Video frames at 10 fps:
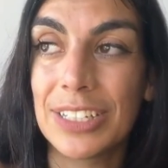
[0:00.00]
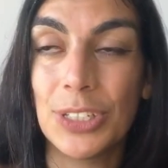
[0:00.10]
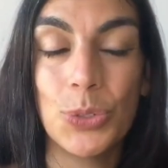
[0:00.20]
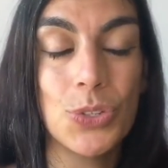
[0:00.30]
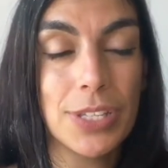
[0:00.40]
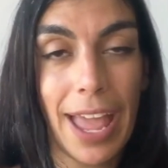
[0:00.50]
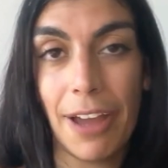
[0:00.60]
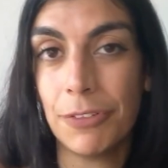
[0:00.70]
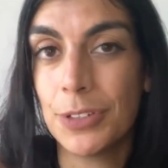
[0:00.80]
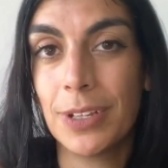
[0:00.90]
you just
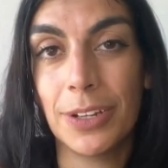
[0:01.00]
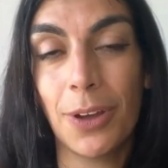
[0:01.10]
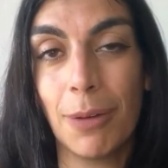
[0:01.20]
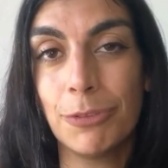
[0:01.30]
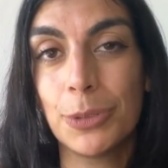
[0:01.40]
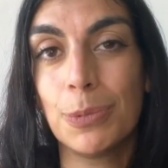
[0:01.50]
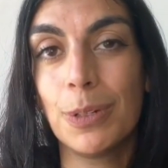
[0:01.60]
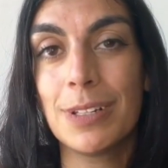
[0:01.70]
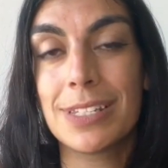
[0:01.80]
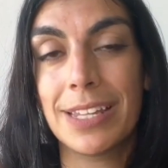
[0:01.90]
have to get
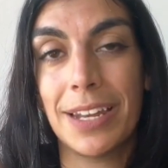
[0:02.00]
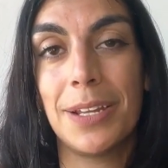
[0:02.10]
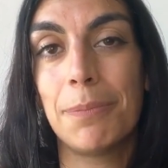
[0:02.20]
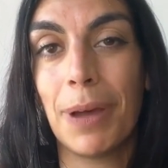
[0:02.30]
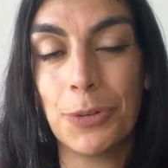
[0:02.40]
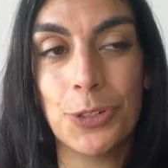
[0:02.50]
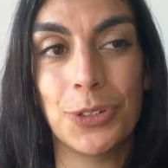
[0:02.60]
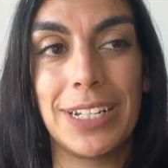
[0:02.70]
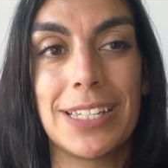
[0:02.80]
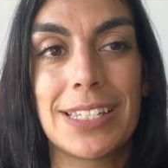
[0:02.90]
comfortable setting
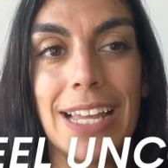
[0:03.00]
boundaries,